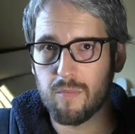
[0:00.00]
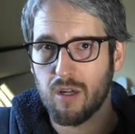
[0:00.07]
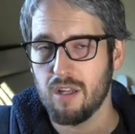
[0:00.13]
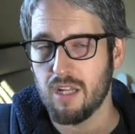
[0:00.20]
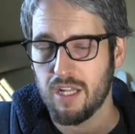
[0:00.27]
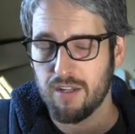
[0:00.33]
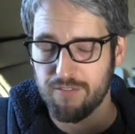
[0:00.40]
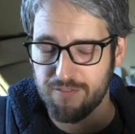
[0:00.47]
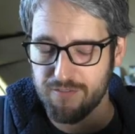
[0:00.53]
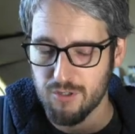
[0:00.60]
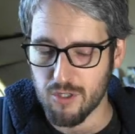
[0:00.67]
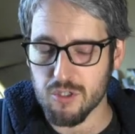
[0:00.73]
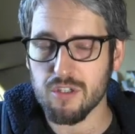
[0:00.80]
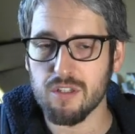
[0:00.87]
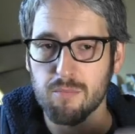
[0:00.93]

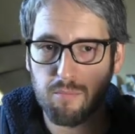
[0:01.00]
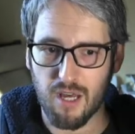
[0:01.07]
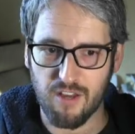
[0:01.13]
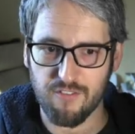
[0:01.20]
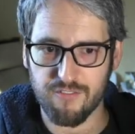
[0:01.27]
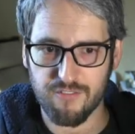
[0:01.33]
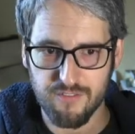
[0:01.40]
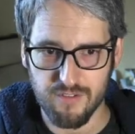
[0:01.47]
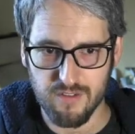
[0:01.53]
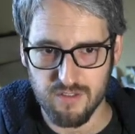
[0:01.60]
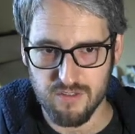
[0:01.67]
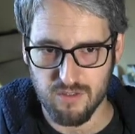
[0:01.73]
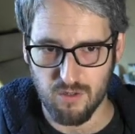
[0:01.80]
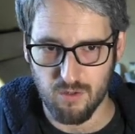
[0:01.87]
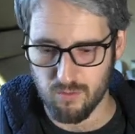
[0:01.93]
version above.
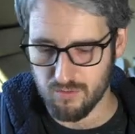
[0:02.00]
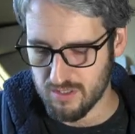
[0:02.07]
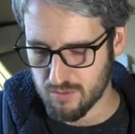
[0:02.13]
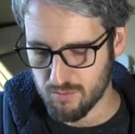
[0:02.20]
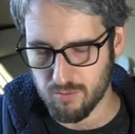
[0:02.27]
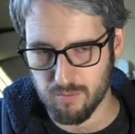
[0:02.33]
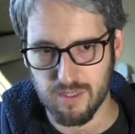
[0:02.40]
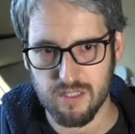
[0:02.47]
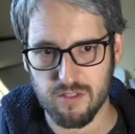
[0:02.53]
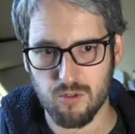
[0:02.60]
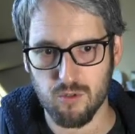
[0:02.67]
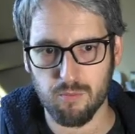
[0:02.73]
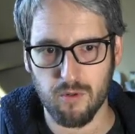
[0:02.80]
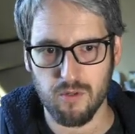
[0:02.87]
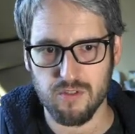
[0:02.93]
So this would be
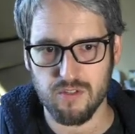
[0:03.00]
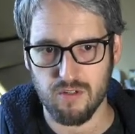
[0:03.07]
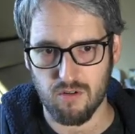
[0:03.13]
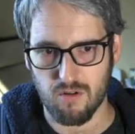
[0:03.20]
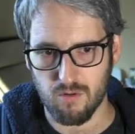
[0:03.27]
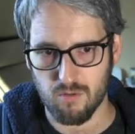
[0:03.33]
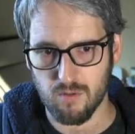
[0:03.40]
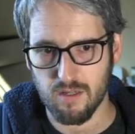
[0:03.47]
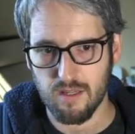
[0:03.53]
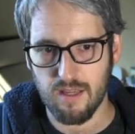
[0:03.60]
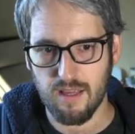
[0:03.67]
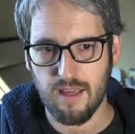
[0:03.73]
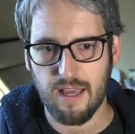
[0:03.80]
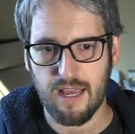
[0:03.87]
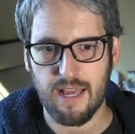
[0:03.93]
2.0.
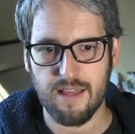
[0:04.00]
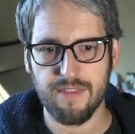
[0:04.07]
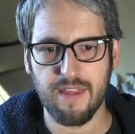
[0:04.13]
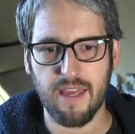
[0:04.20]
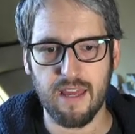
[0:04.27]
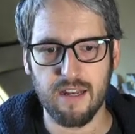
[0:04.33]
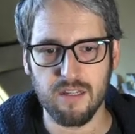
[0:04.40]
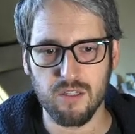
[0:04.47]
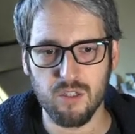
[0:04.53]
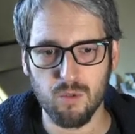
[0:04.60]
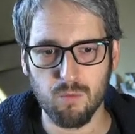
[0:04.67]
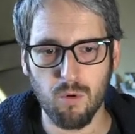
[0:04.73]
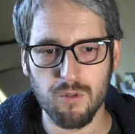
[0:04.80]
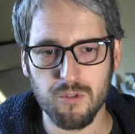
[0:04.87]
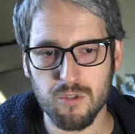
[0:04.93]
And then you
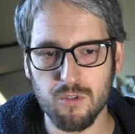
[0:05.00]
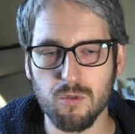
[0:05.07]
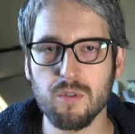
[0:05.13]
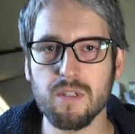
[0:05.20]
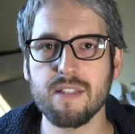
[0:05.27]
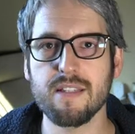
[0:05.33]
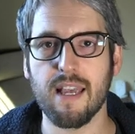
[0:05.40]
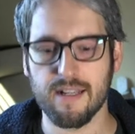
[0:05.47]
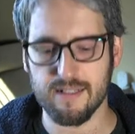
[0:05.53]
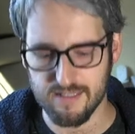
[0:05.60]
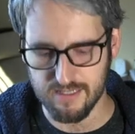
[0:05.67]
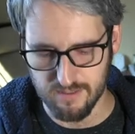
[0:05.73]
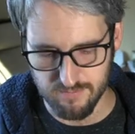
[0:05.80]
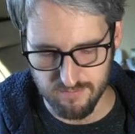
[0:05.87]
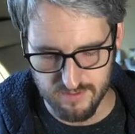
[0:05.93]
want to do
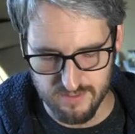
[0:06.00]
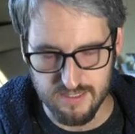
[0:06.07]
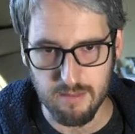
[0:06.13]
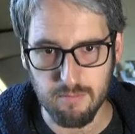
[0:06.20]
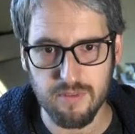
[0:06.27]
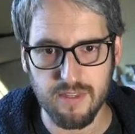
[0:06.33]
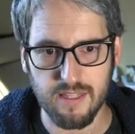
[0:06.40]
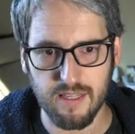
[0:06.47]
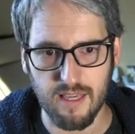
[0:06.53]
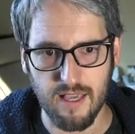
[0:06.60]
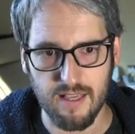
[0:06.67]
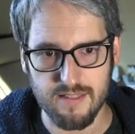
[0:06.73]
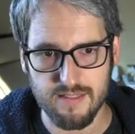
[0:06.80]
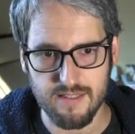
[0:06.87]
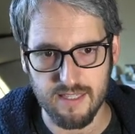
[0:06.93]
exactly the same thing
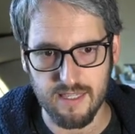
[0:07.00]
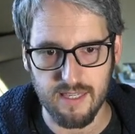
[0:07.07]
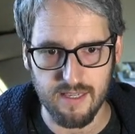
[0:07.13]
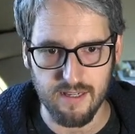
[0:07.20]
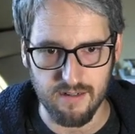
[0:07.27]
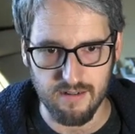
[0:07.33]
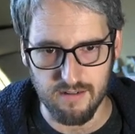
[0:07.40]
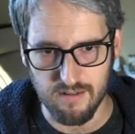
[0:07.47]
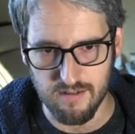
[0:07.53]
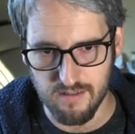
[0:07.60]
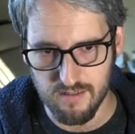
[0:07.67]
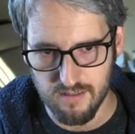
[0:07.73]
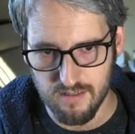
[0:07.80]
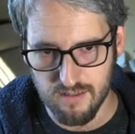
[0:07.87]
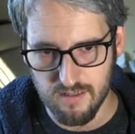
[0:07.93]
as here,
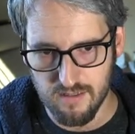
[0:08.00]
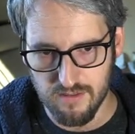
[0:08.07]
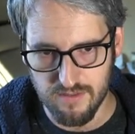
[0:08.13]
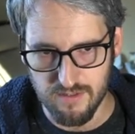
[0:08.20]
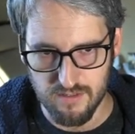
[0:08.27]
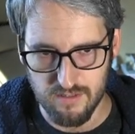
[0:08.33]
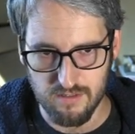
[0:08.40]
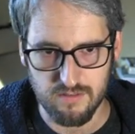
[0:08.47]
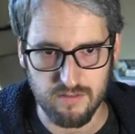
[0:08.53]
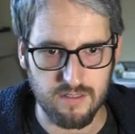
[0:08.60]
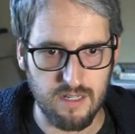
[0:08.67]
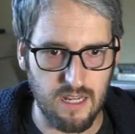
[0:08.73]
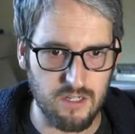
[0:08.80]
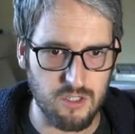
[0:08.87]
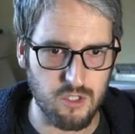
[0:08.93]
the
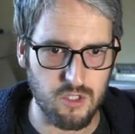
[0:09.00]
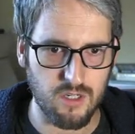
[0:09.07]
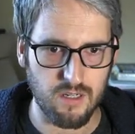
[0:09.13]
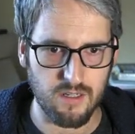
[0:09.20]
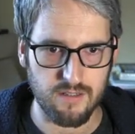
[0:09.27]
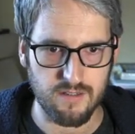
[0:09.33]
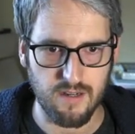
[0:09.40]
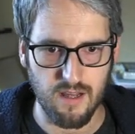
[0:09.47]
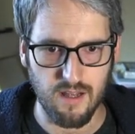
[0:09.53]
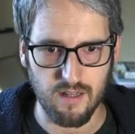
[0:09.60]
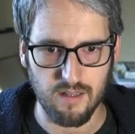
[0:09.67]
dash null